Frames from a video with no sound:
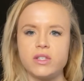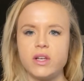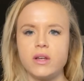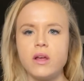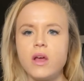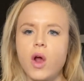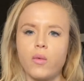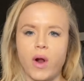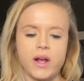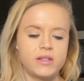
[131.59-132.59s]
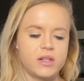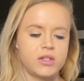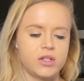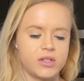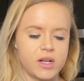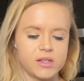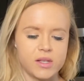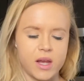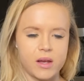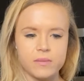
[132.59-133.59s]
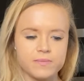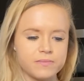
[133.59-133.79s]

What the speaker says: and rice, just as like,